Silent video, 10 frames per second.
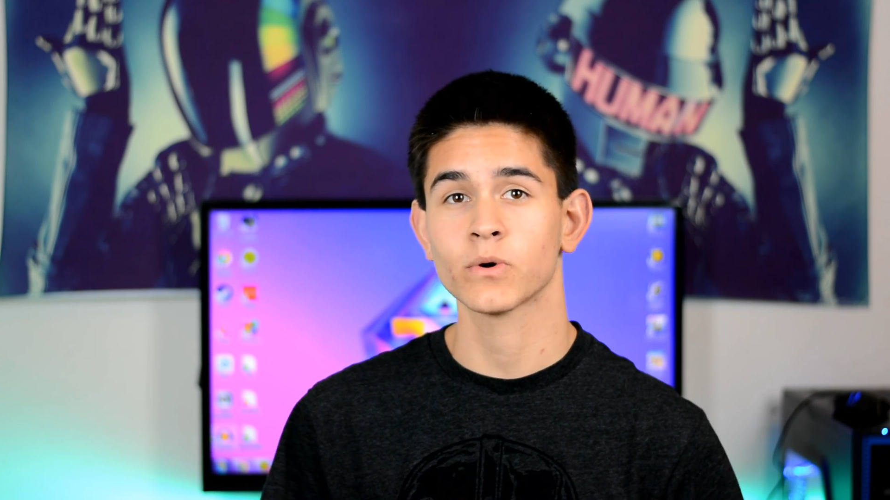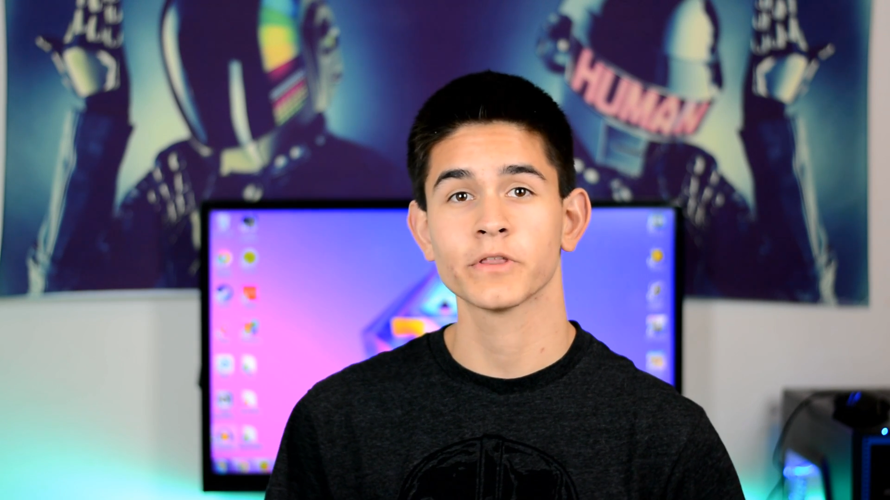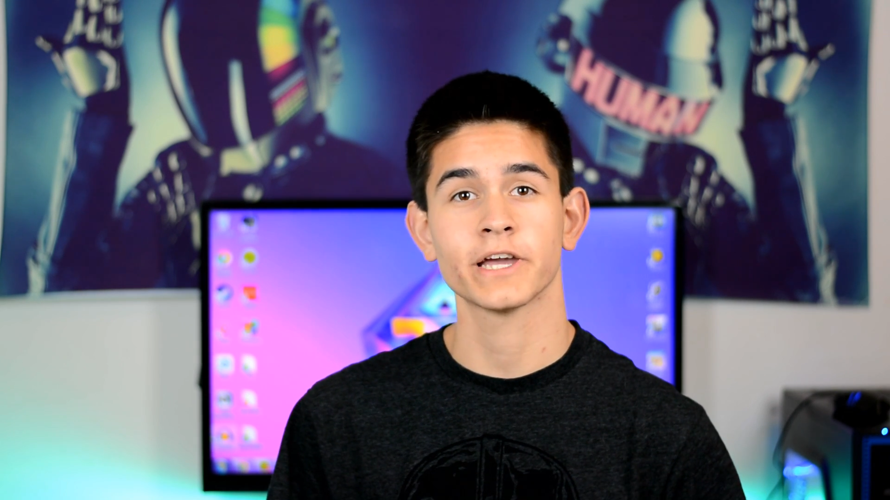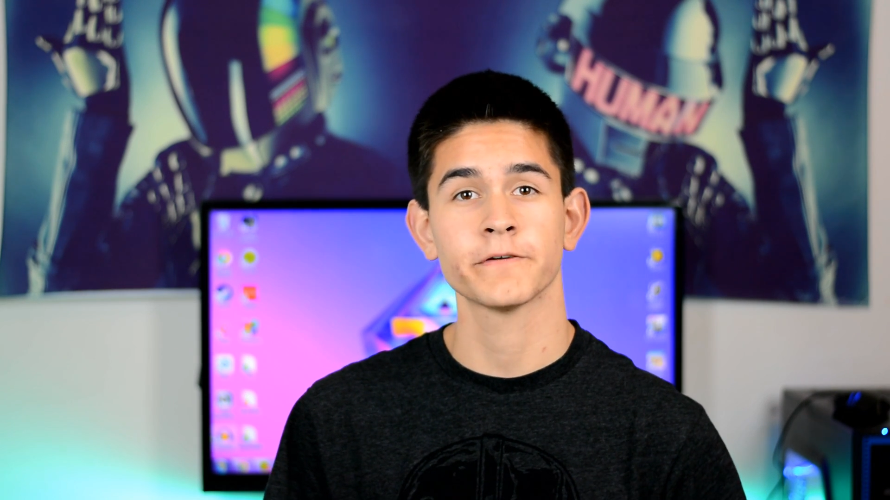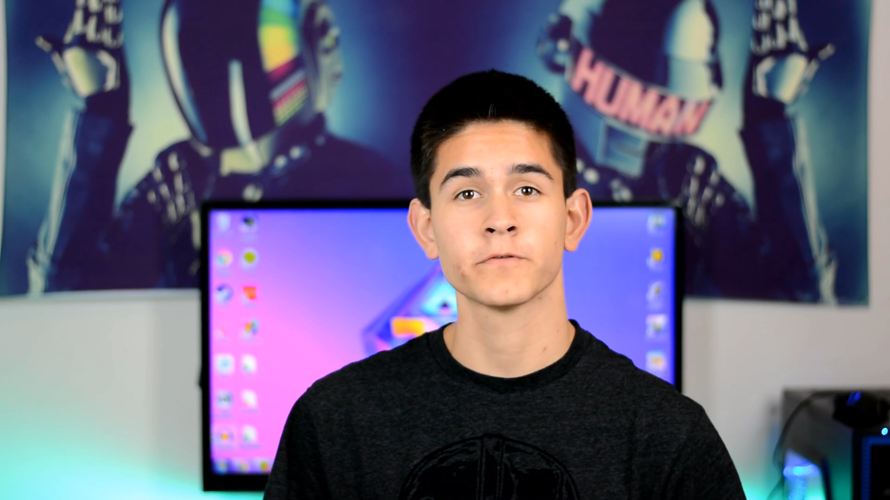while
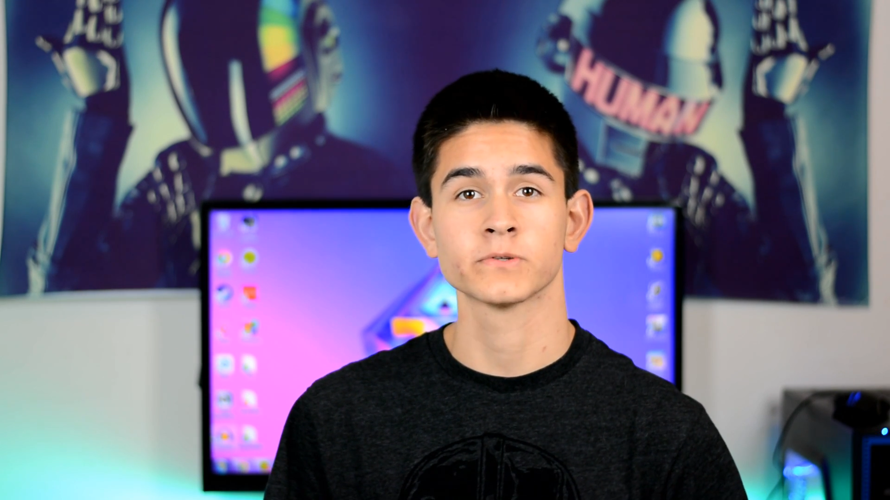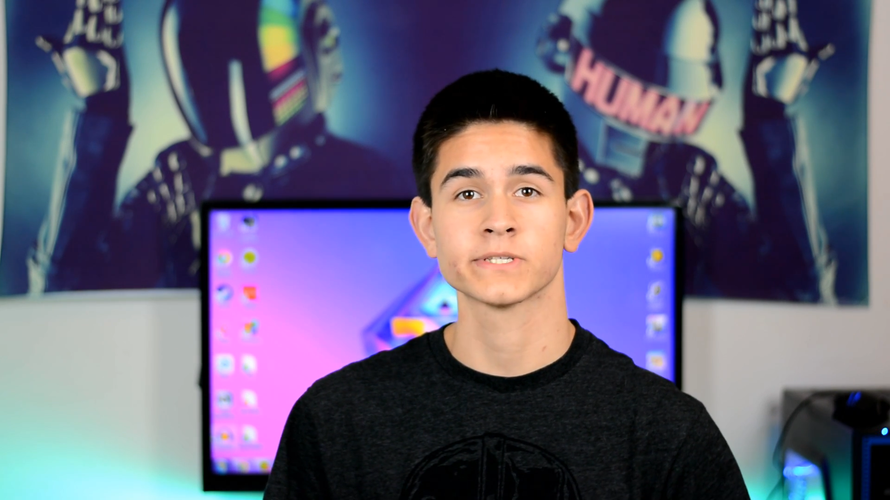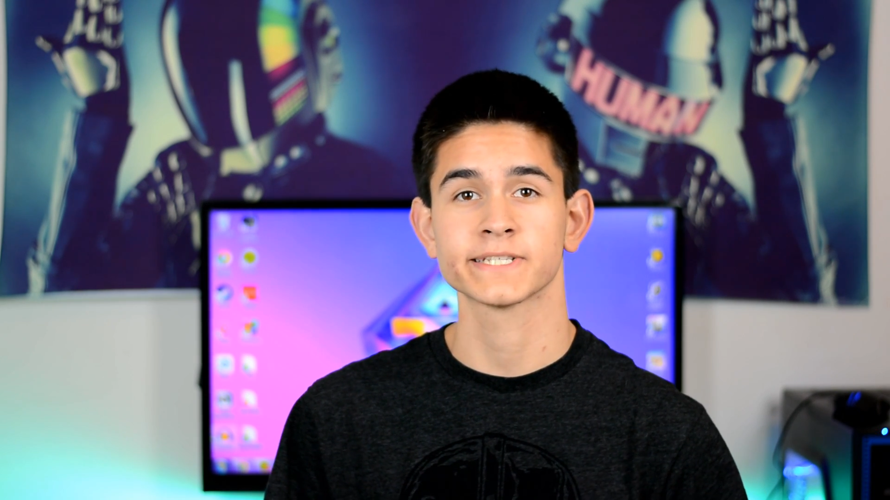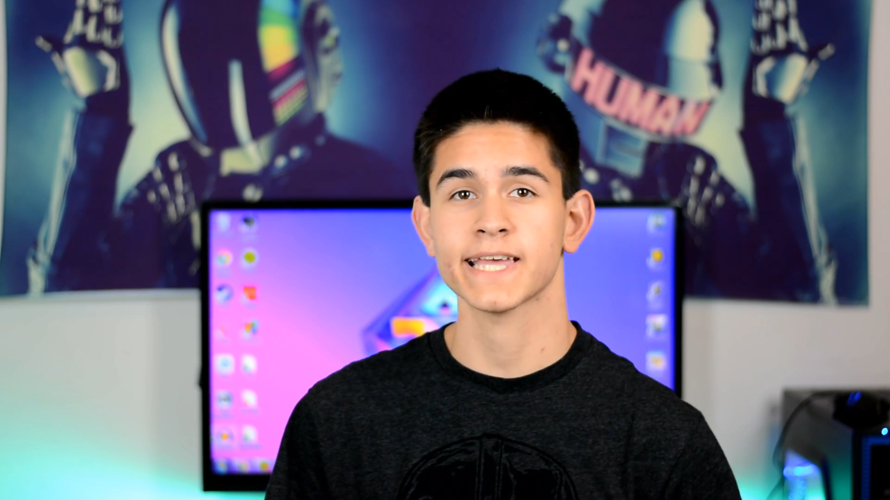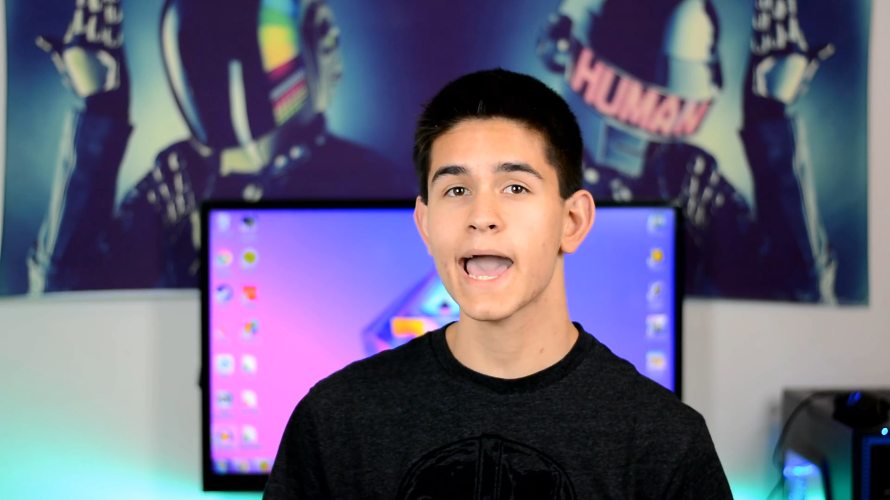the iPhone
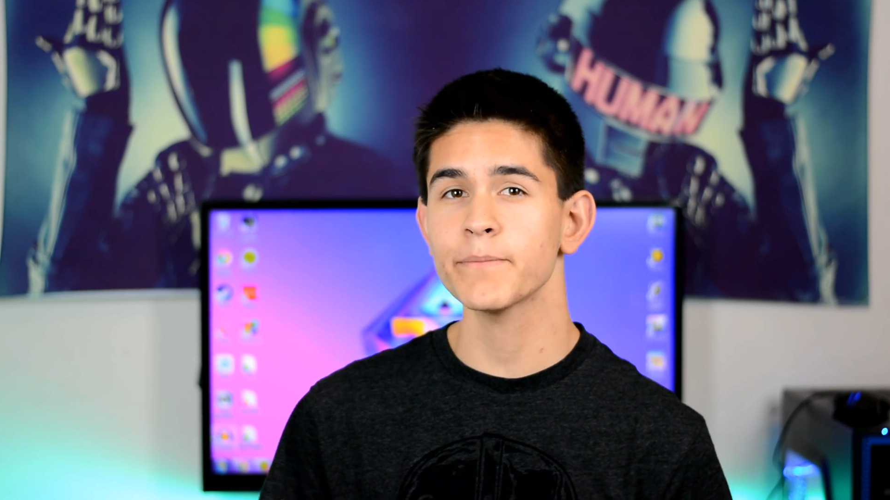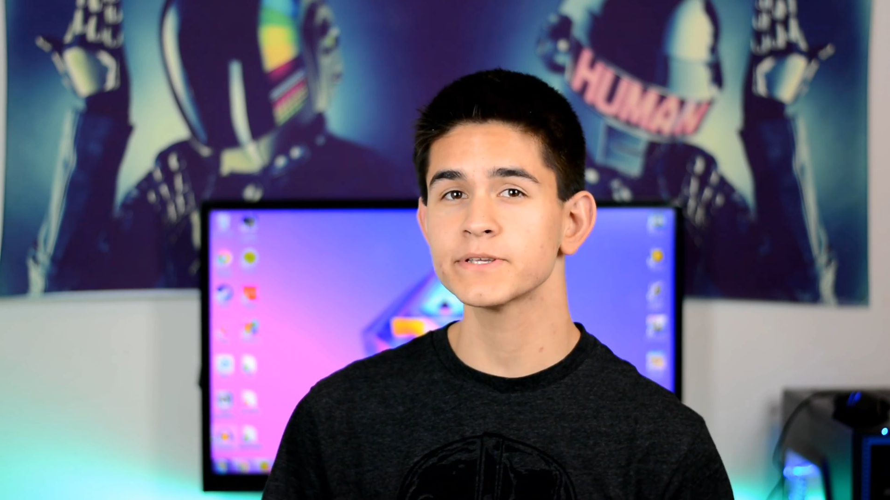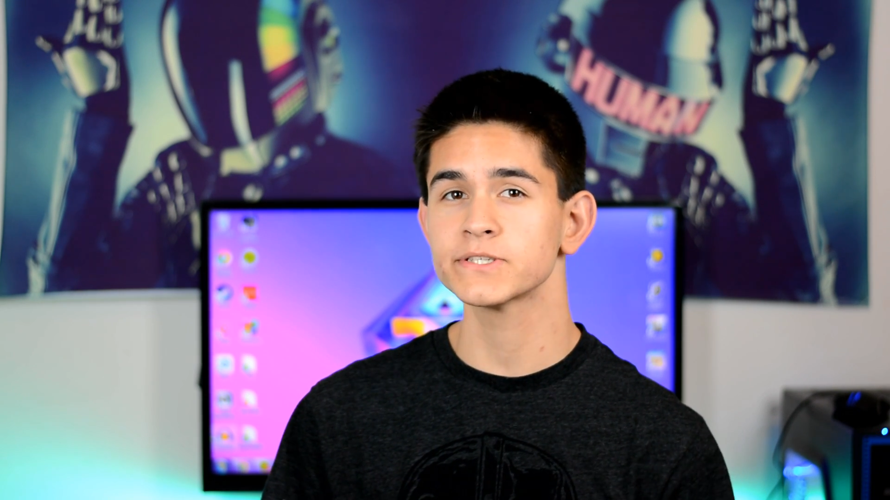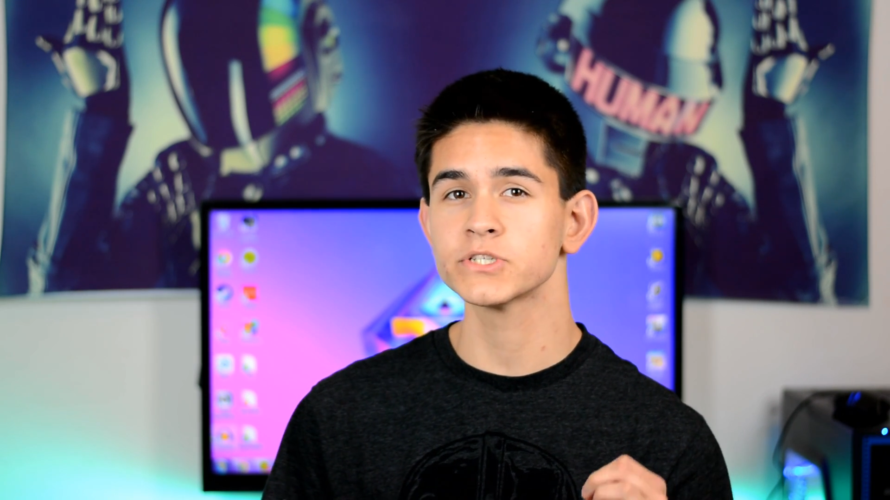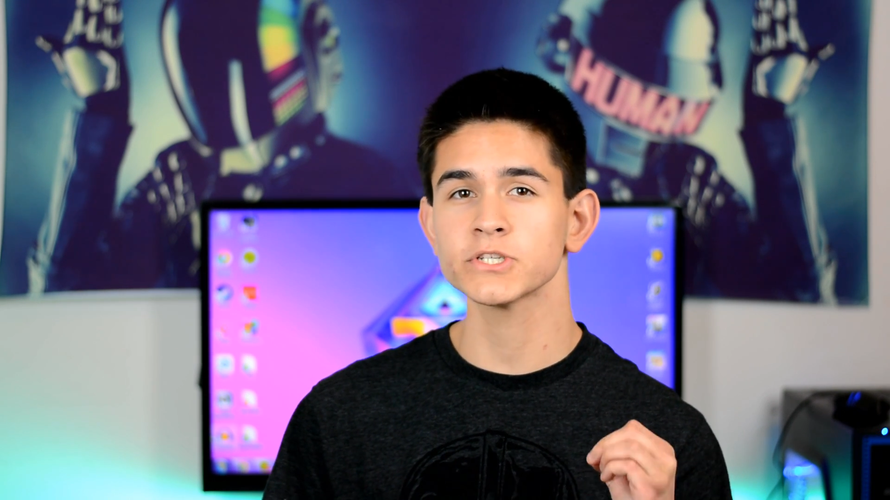6
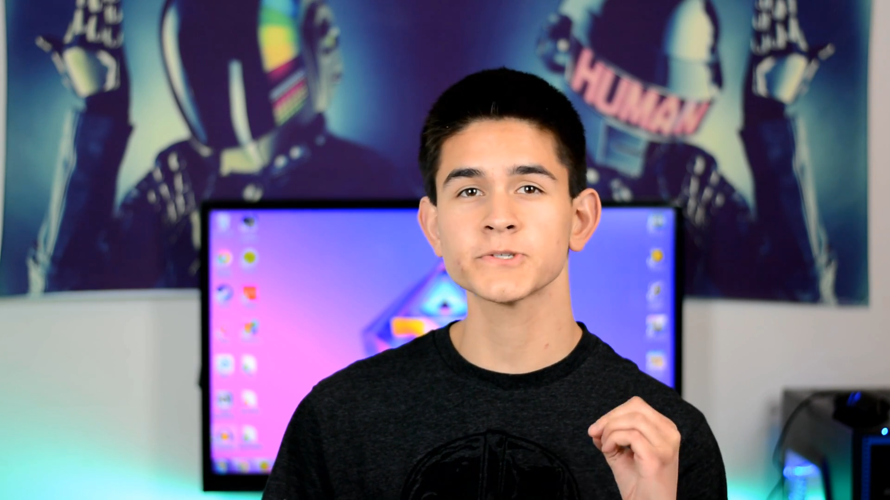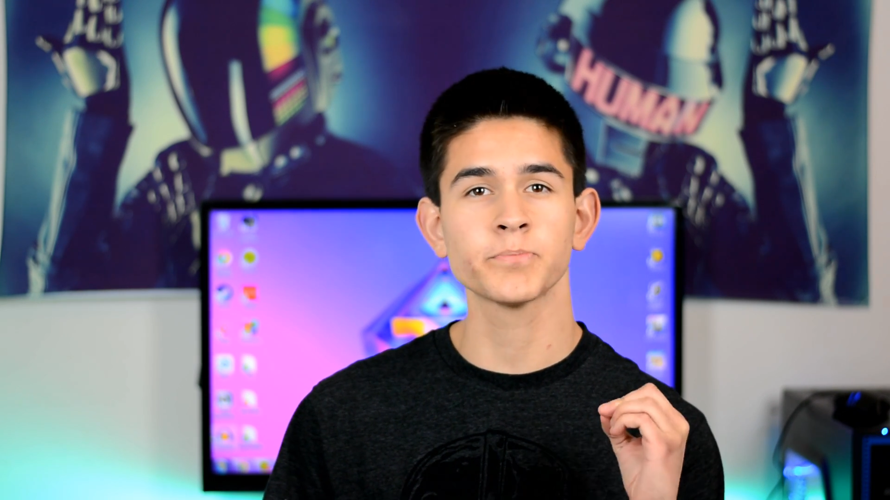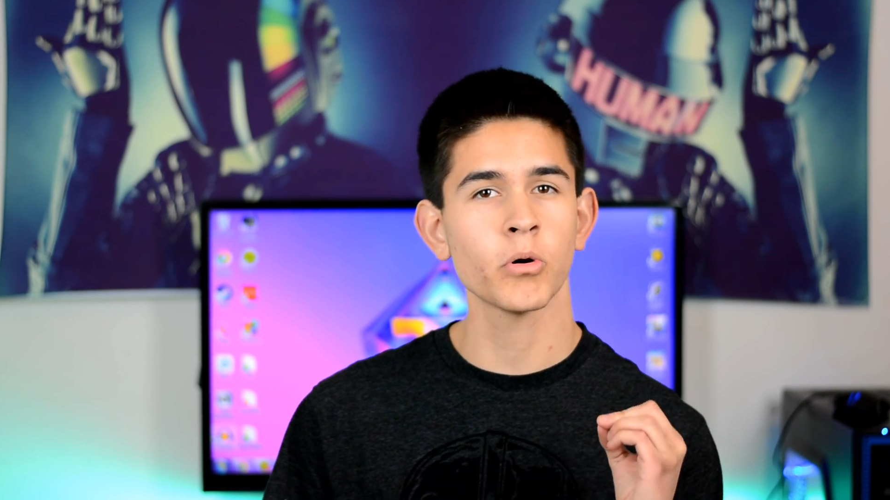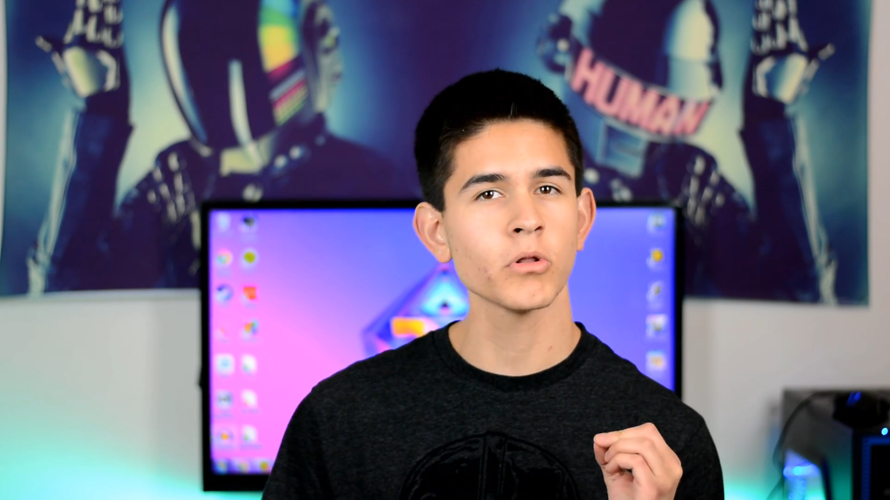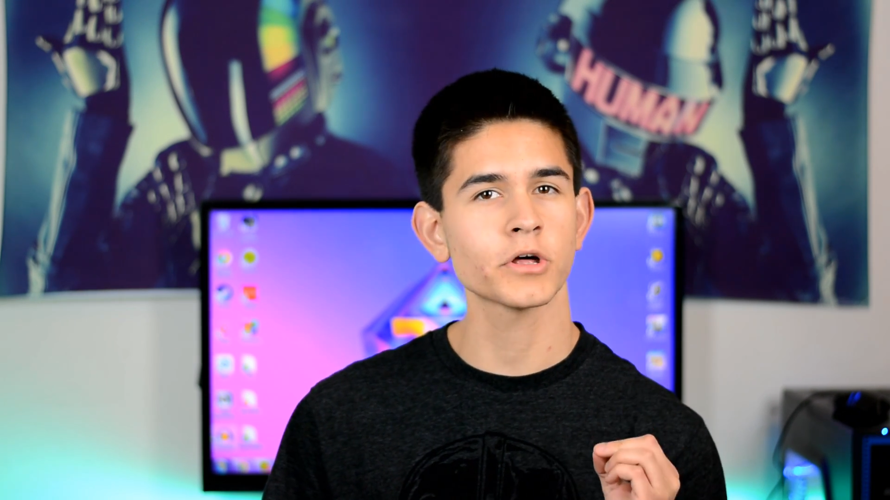happens to just
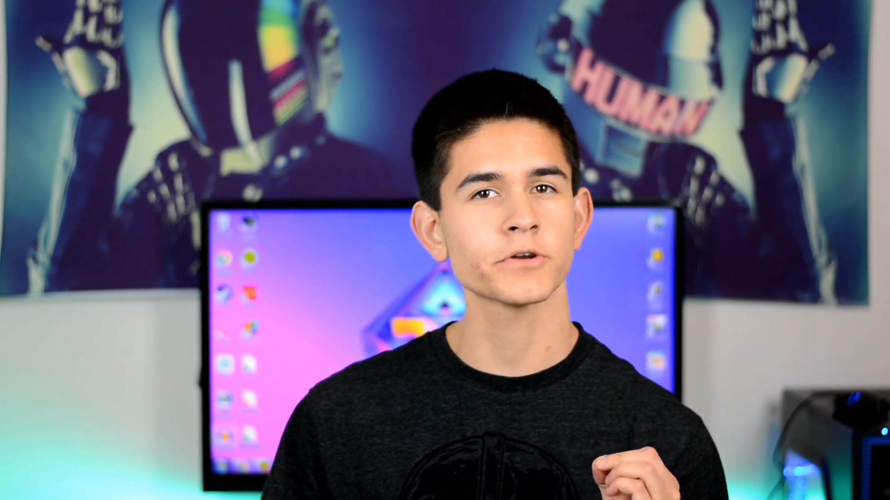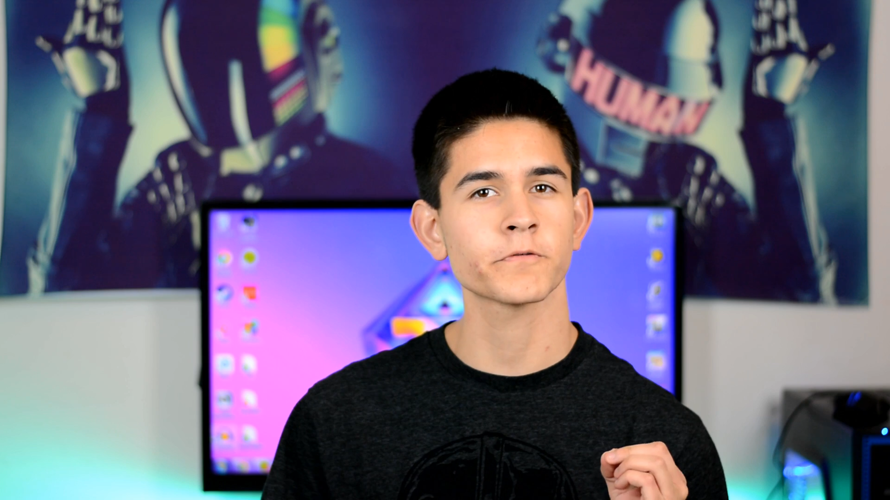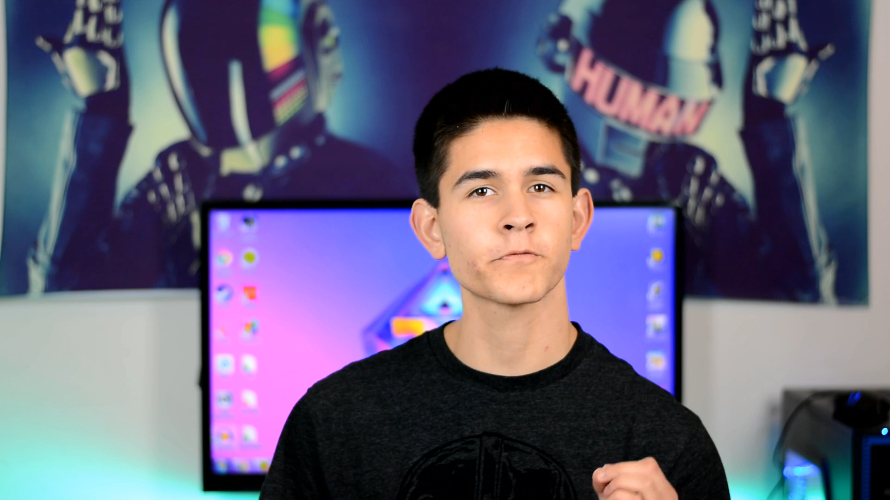pull under